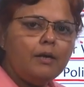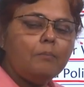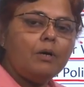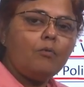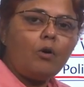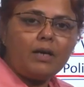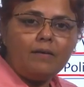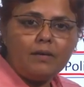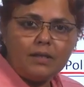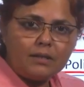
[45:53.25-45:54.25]
But
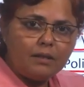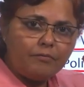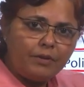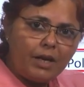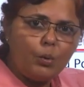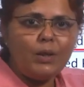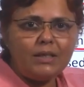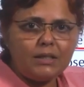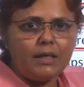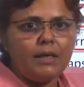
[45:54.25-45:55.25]
whatever is the
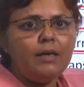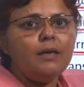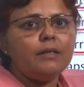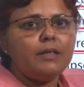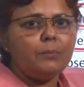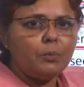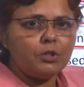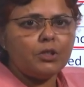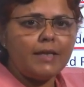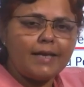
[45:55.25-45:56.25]
frequency, that
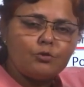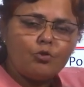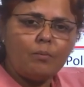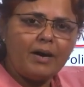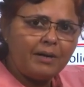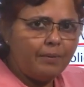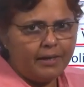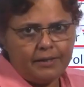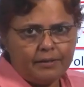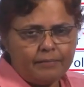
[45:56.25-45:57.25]
person has to abide by
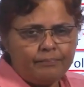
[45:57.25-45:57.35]
it.